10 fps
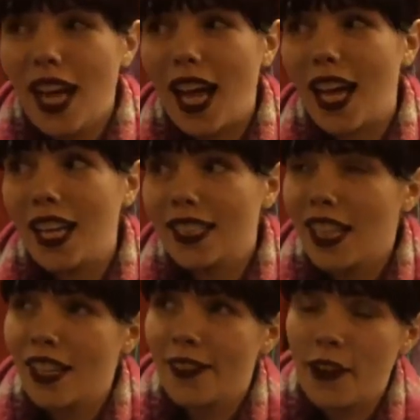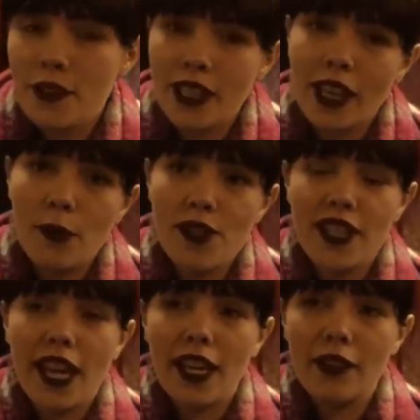and yeah, no, I was really happy
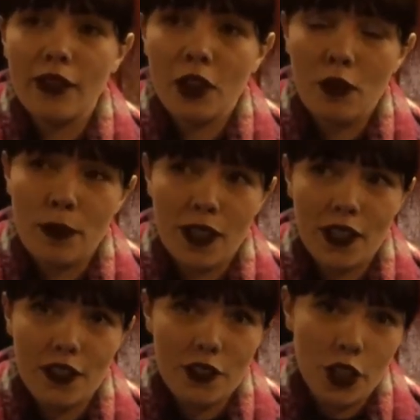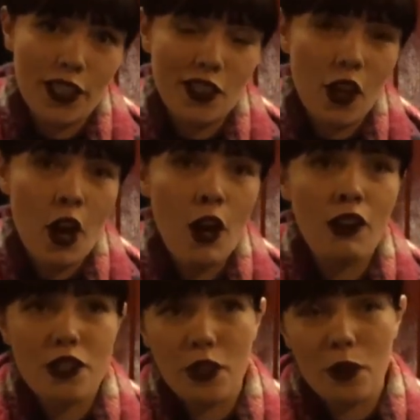to get involved because
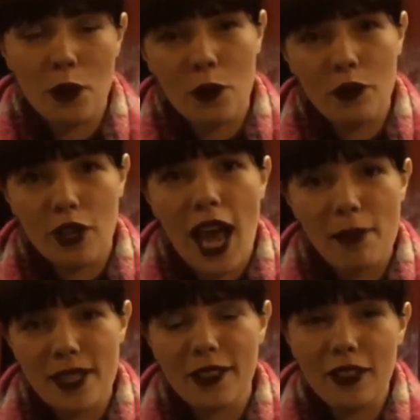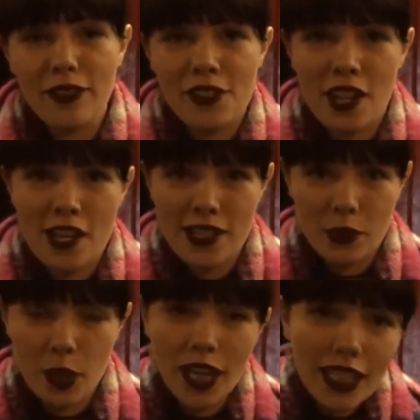Jigsaw do absolutely
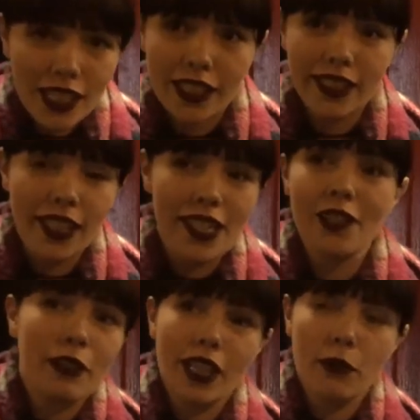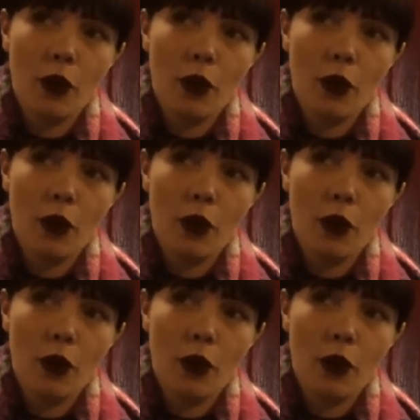fantastic work. Like they're really